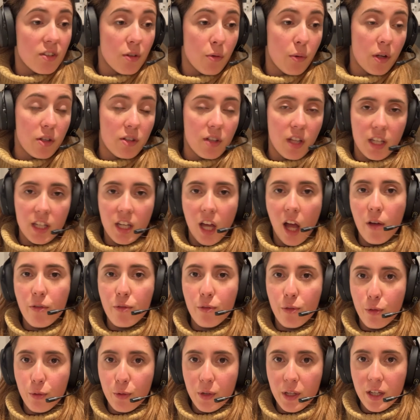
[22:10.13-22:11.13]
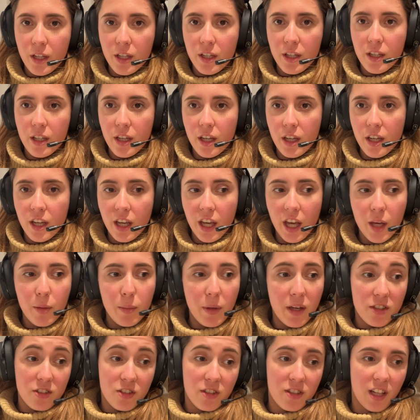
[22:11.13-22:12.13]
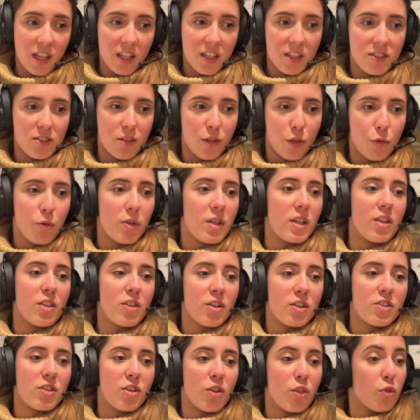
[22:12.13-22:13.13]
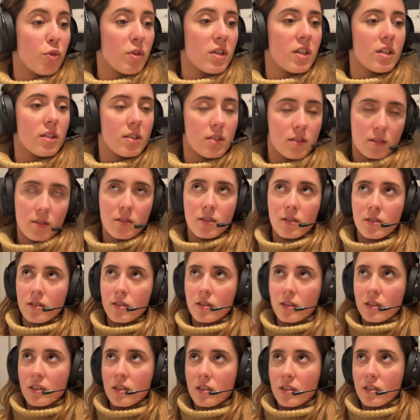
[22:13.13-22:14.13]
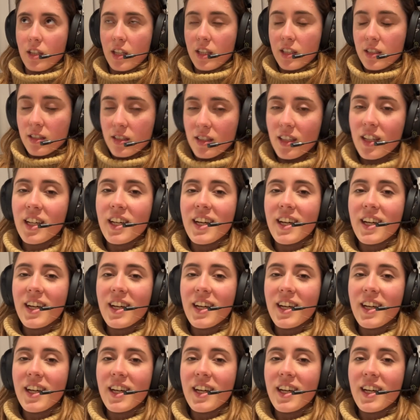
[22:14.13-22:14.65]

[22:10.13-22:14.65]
around like 3:30 a.m. Actually, like it's 3:33. Nice.